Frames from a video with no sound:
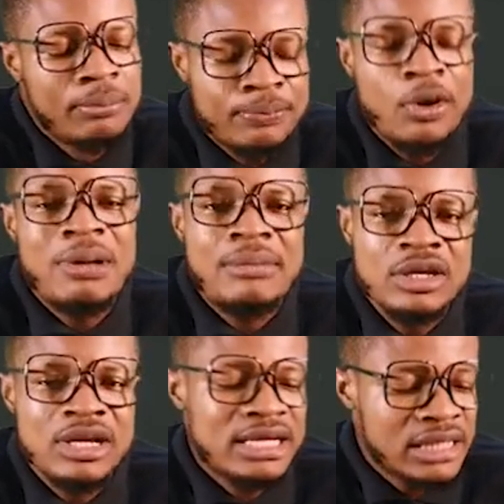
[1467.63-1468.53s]

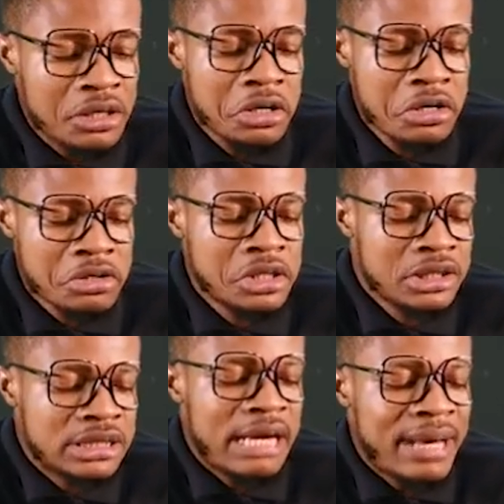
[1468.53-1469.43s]
Probably you now say, oh,
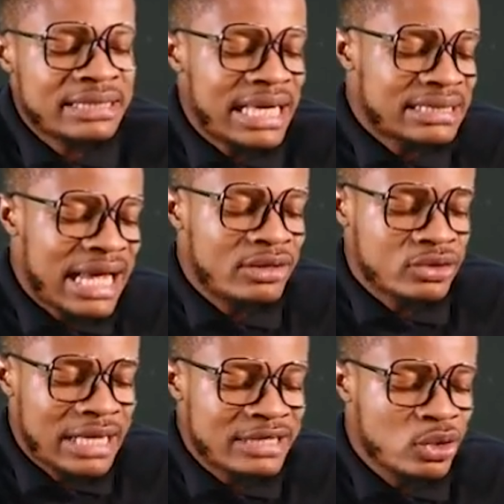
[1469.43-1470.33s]
some answer is
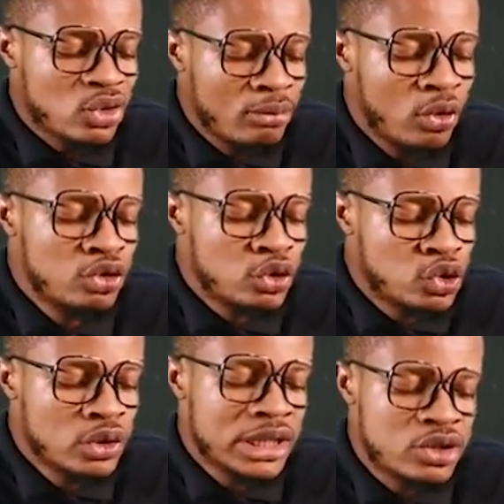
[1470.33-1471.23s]
lysosome. You
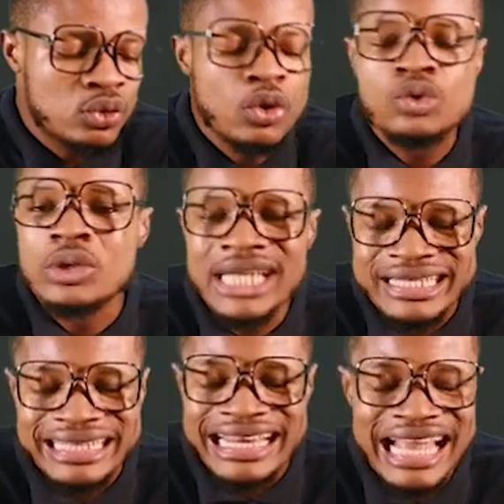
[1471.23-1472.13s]
choose it, you go to
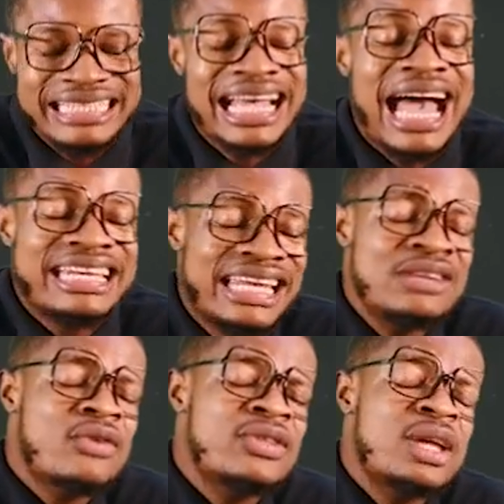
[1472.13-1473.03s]
next like that. At the
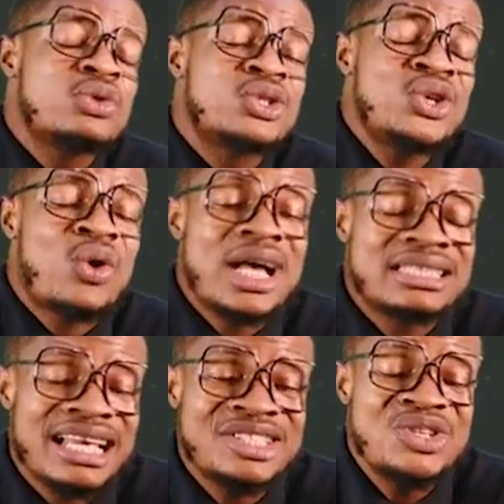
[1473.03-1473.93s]
end of the day, you see your
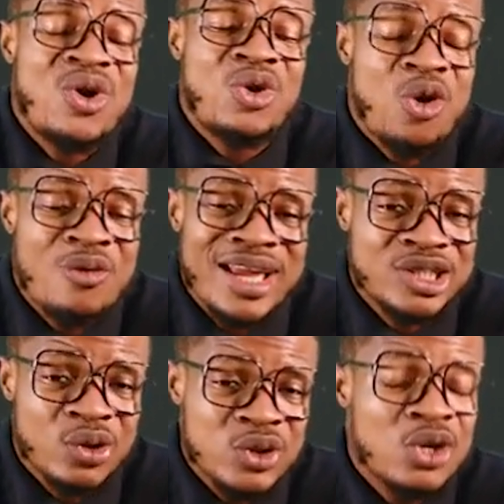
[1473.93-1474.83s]
answer, see your
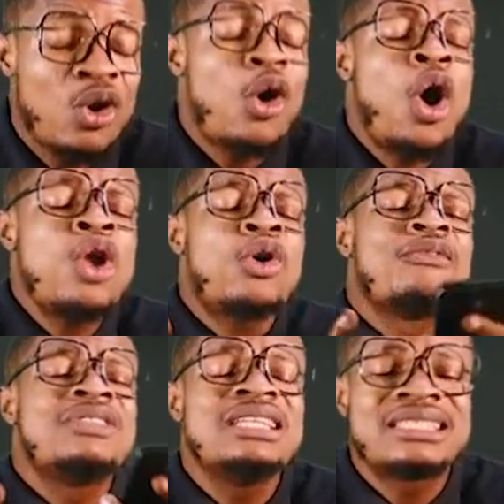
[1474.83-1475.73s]
corrections. All
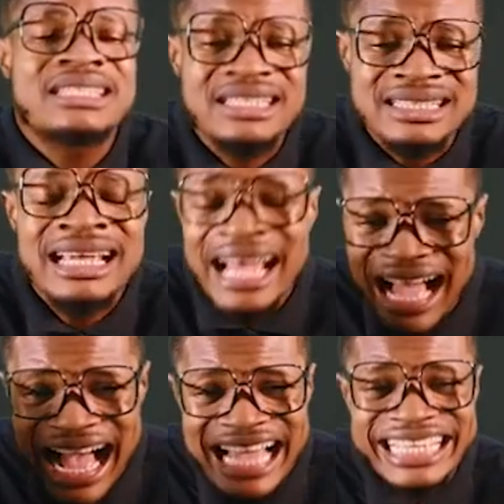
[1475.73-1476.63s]
of these things
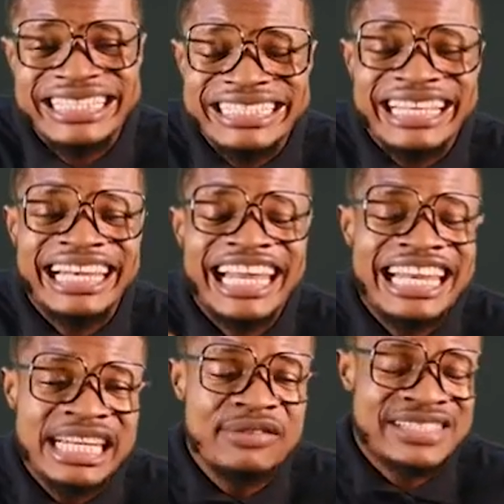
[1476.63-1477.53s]
are in the
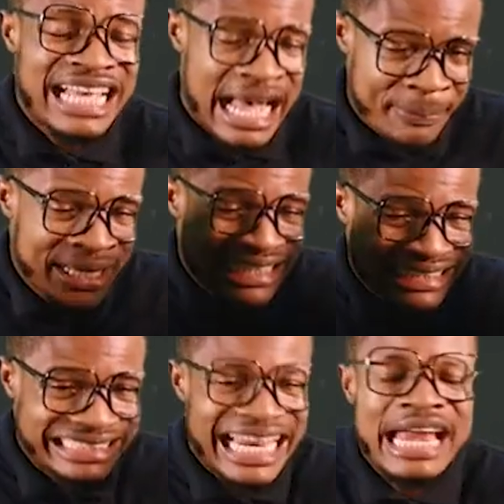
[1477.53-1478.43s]
LearnLift app
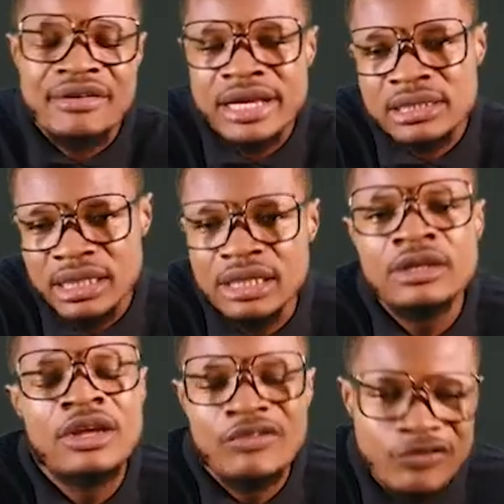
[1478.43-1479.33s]
directly
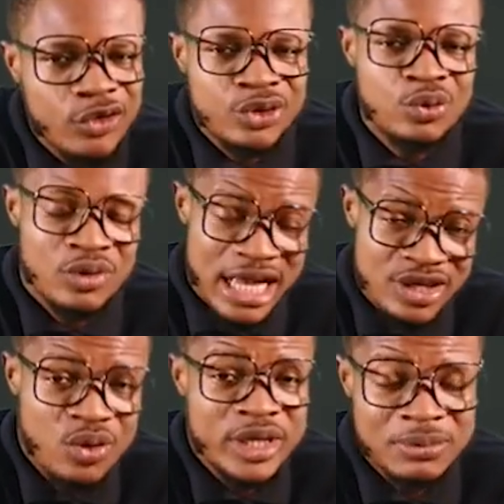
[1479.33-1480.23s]
for you. Are
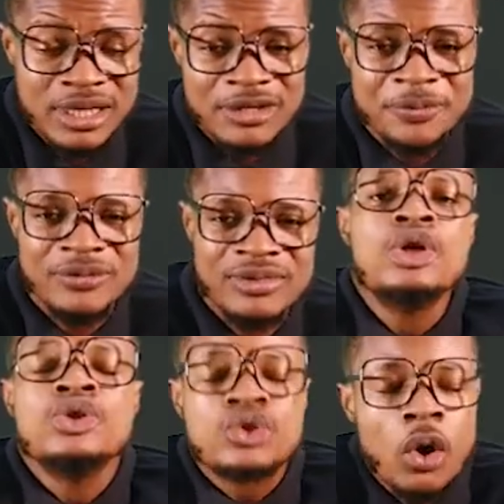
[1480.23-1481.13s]
you with me?
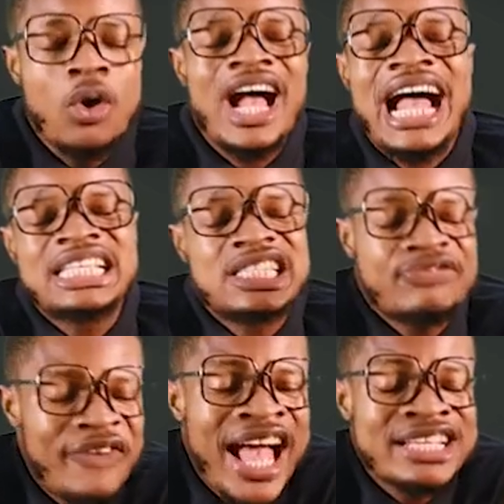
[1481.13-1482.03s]
So as
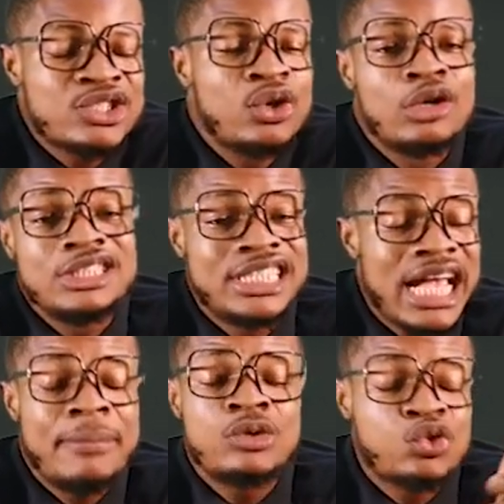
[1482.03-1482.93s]
far as your
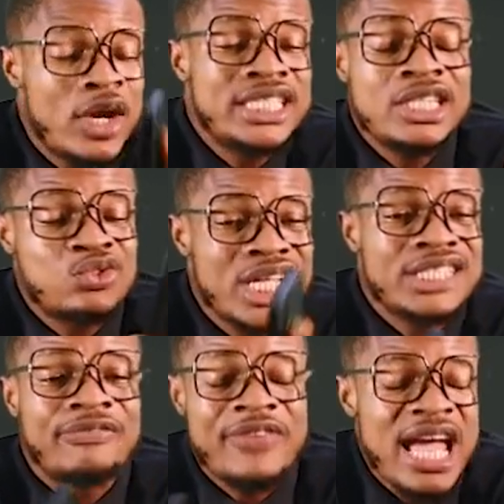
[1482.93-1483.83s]
Jamb
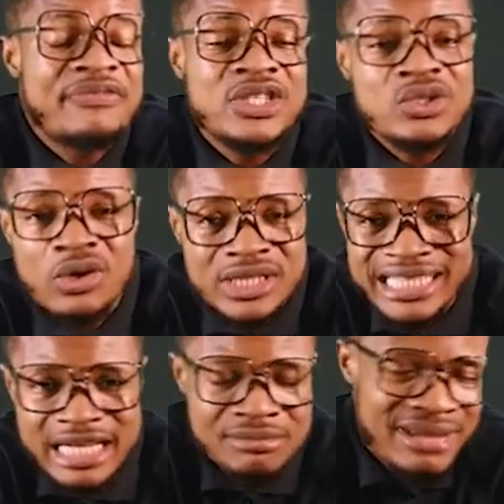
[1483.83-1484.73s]
2025 is
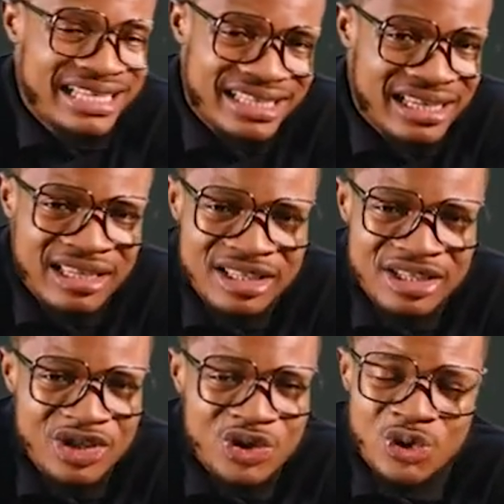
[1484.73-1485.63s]
concerned, my dear,
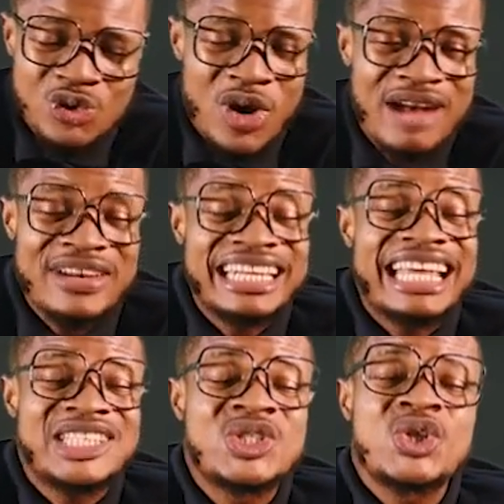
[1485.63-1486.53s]
you don't have an
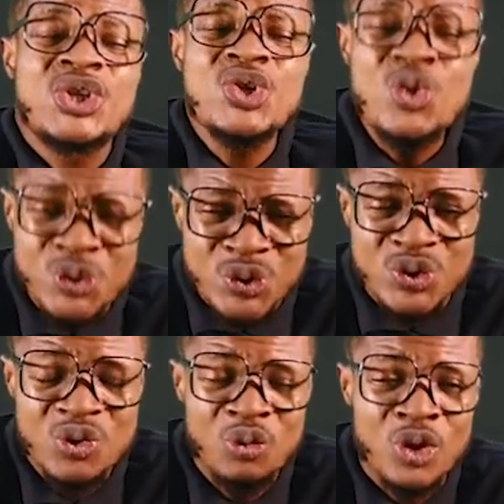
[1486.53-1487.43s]

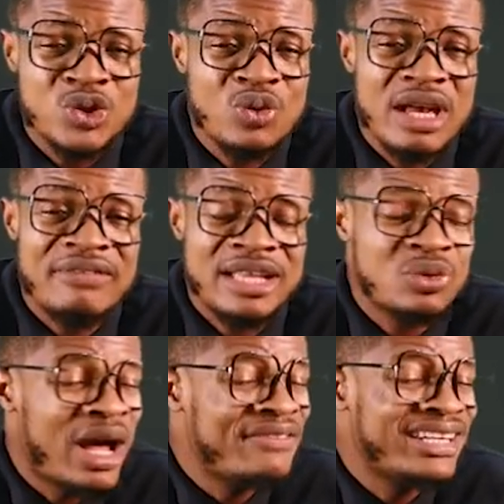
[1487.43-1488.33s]
excuse whatsoever
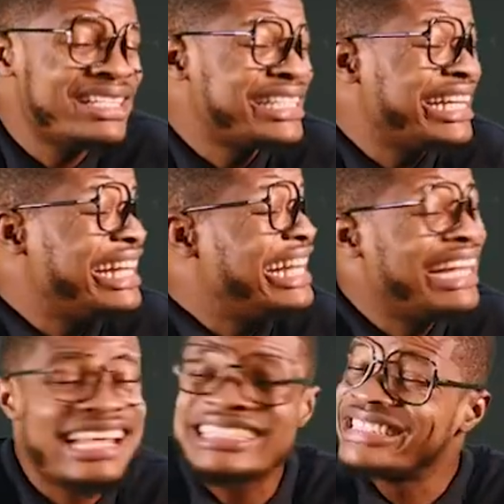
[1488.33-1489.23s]
to have anything
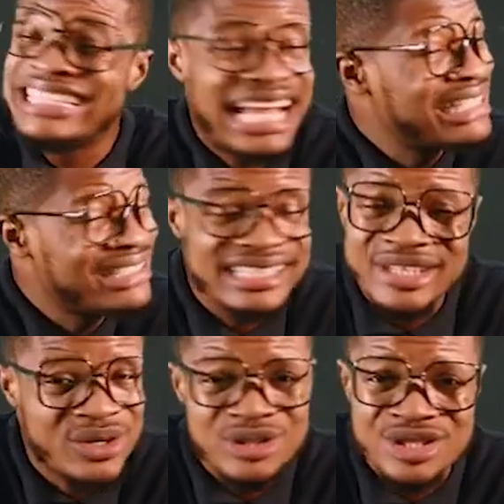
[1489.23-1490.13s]
less than
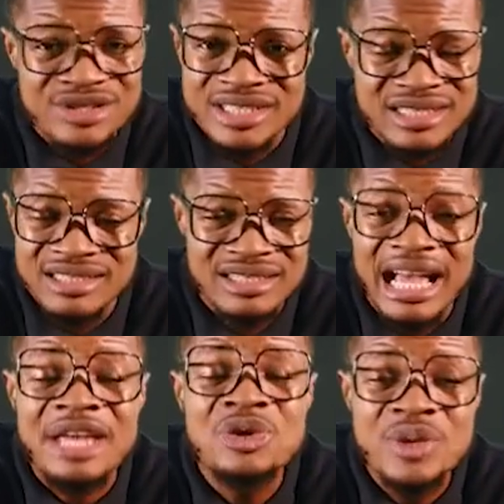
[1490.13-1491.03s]
300.
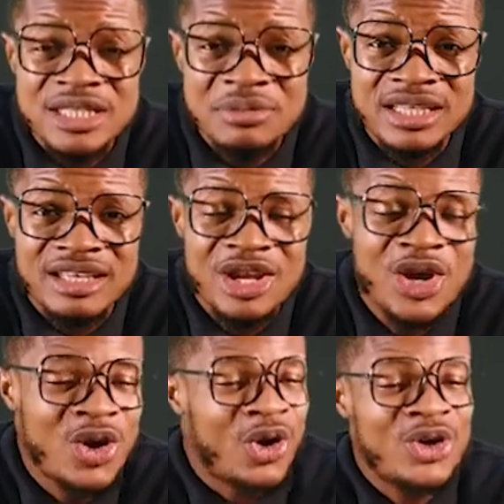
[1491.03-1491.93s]
Are you with me?
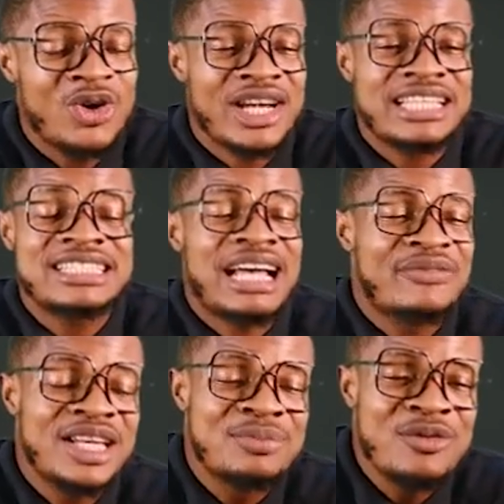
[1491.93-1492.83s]
All your classes are
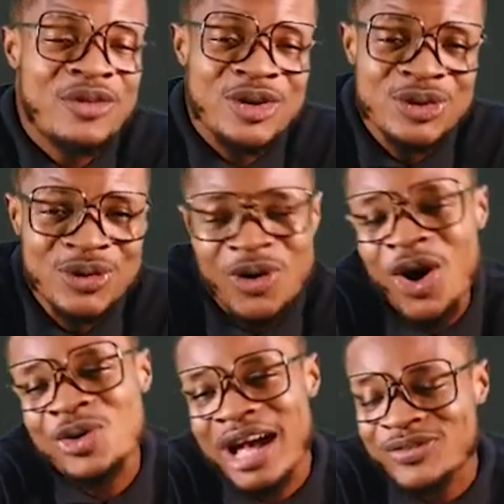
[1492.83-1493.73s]
available for you.
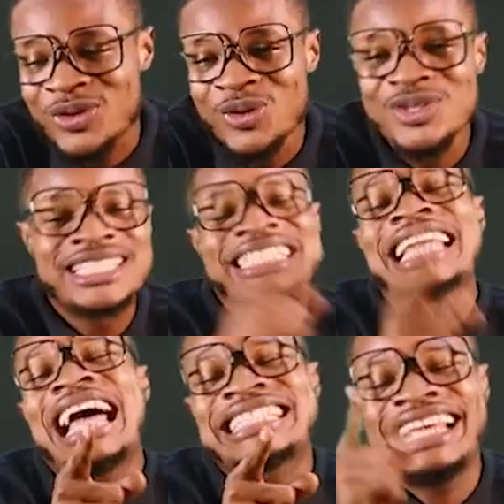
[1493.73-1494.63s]
All you have to do,
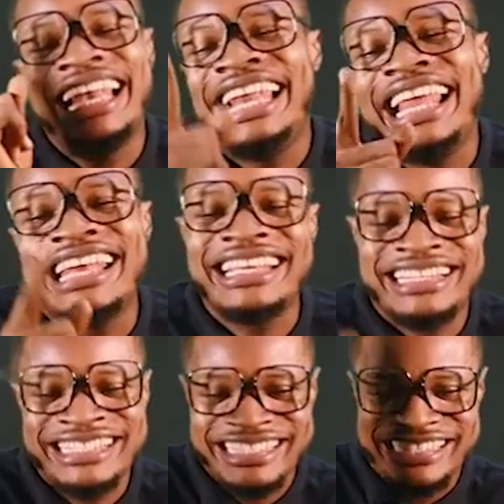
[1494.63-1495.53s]
start
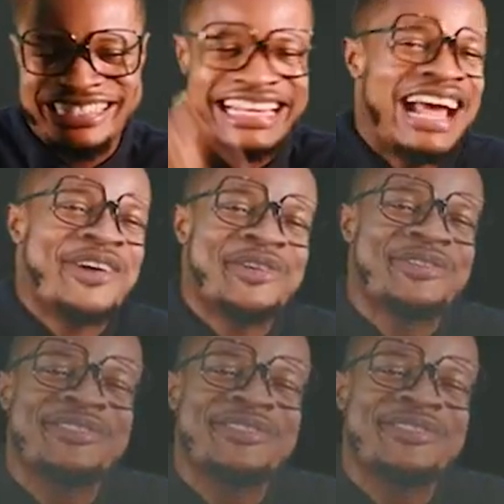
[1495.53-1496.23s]
learning now.